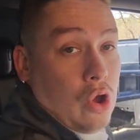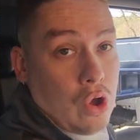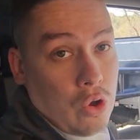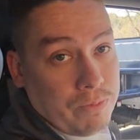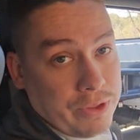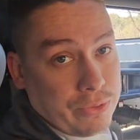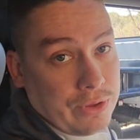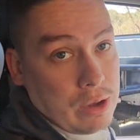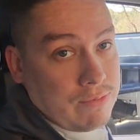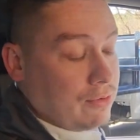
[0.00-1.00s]
Hope this was
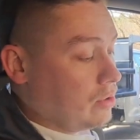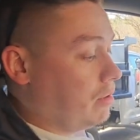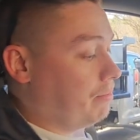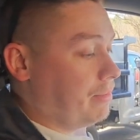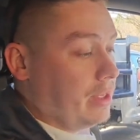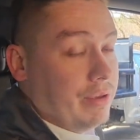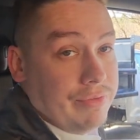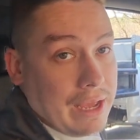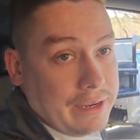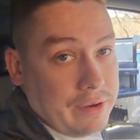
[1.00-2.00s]
helpful. If
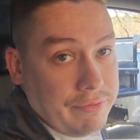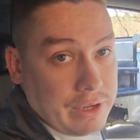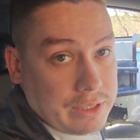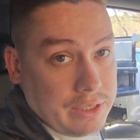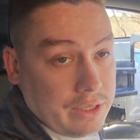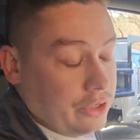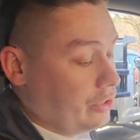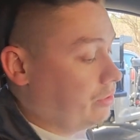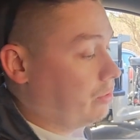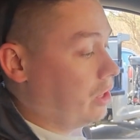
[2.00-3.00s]
that didn't fix the
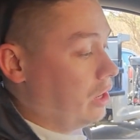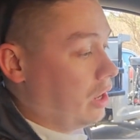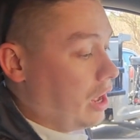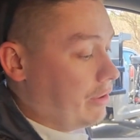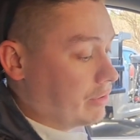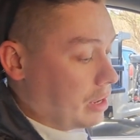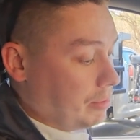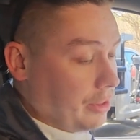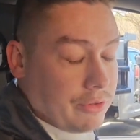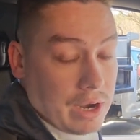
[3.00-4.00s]
issue, I have a
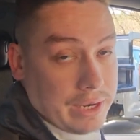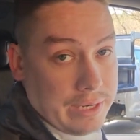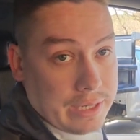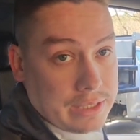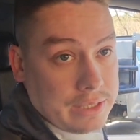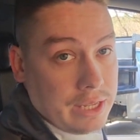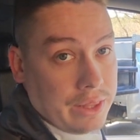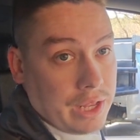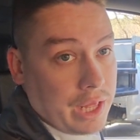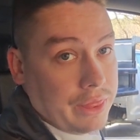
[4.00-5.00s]
couple other ideas
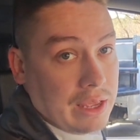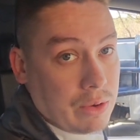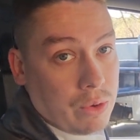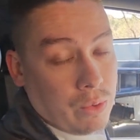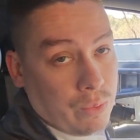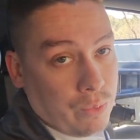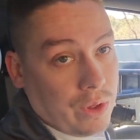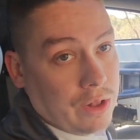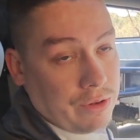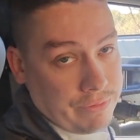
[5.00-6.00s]
that I think
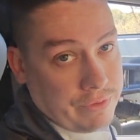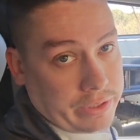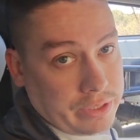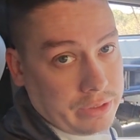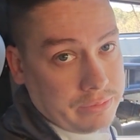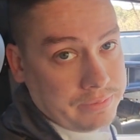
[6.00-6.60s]
will fix it.